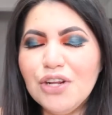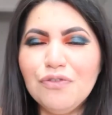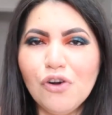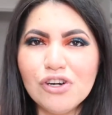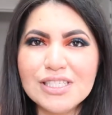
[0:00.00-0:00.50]
and of
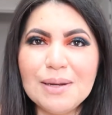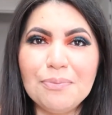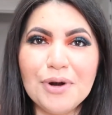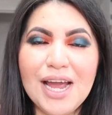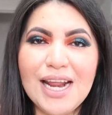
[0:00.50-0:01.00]
course the
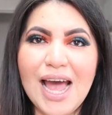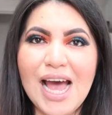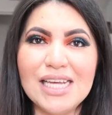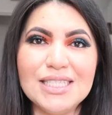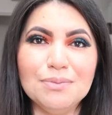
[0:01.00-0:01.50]
brand
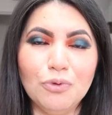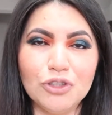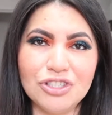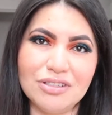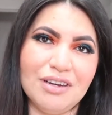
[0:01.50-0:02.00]
has more
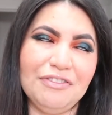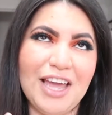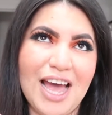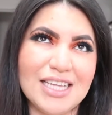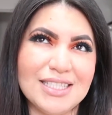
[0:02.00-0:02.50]
stuff it
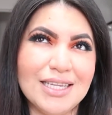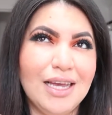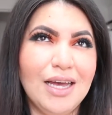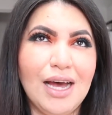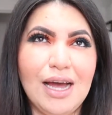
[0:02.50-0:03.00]
has
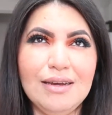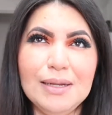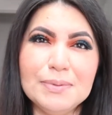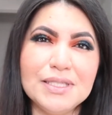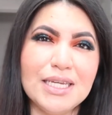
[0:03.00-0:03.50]
uh,
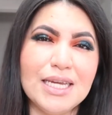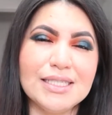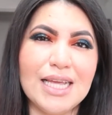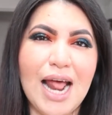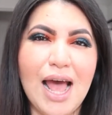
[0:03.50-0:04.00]

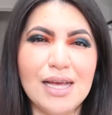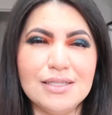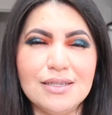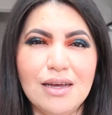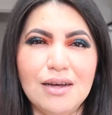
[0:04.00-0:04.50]
lipsticks it
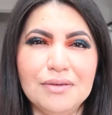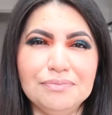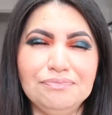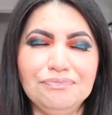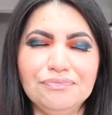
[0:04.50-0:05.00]
has
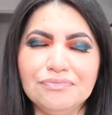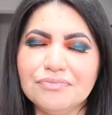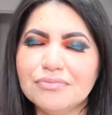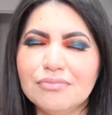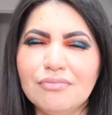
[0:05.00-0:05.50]
um,
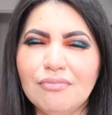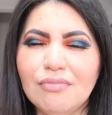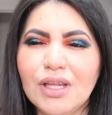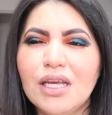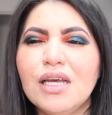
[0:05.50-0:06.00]

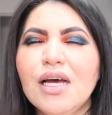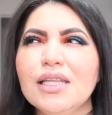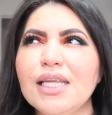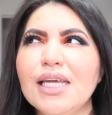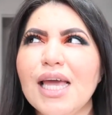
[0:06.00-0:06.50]

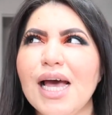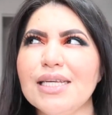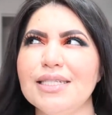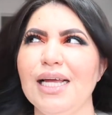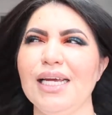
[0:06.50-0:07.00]
I think it
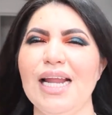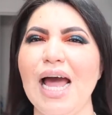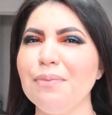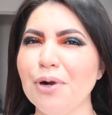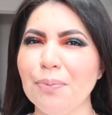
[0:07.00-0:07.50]
has like an
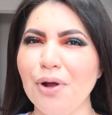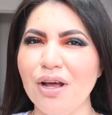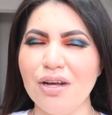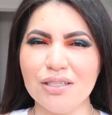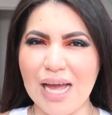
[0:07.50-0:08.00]
eyebrow
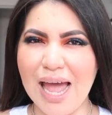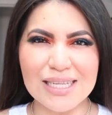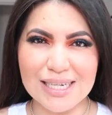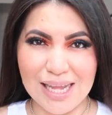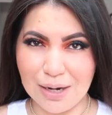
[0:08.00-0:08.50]
product it
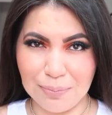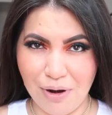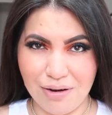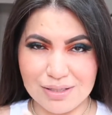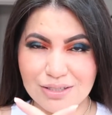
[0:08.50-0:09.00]
has a lot of
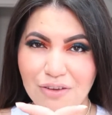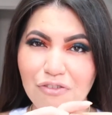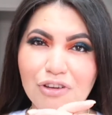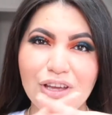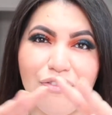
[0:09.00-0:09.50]
products so if
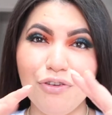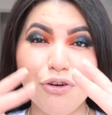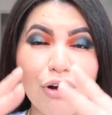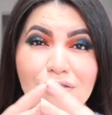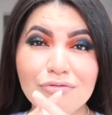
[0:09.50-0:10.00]
you can, if you
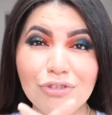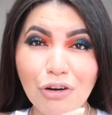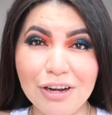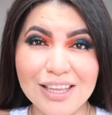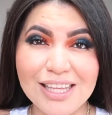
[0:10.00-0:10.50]
don't
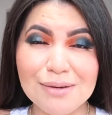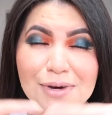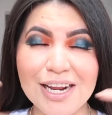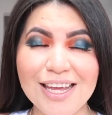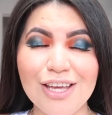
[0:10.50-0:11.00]
know anything
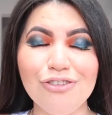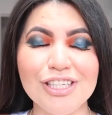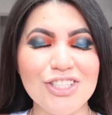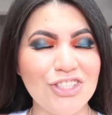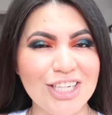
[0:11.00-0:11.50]
about it yet you
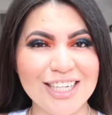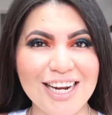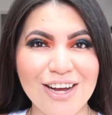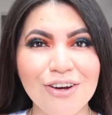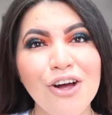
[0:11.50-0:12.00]
can check it
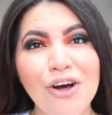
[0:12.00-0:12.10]
out